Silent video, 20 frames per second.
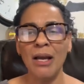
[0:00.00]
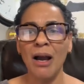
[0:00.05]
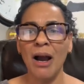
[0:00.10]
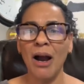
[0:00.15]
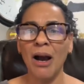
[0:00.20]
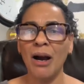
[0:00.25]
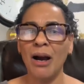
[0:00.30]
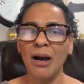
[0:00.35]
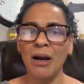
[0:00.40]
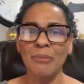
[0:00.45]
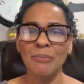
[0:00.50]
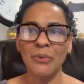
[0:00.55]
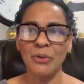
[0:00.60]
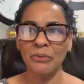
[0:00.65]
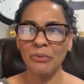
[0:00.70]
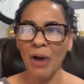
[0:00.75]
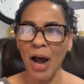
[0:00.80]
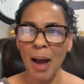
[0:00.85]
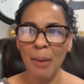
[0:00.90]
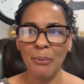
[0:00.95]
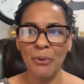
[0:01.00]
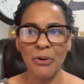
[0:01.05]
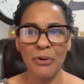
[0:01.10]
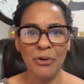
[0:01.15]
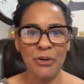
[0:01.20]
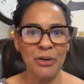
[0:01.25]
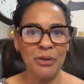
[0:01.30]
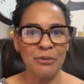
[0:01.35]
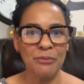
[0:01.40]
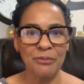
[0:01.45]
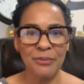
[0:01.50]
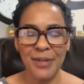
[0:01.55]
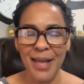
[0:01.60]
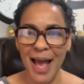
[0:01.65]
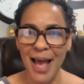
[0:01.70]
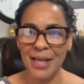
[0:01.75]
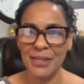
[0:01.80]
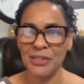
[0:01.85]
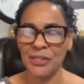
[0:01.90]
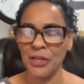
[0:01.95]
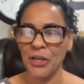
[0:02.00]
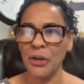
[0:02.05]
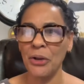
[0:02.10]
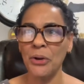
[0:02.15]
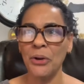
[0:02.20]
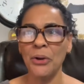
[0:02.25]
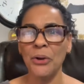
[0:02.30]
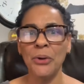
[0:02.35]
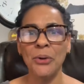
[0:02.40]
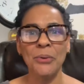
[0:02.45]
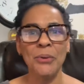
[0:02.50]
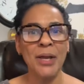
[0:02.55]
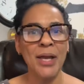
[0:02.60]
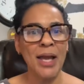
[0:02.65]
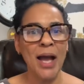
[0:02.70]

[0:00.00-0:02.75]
the Robert Hood fiasco,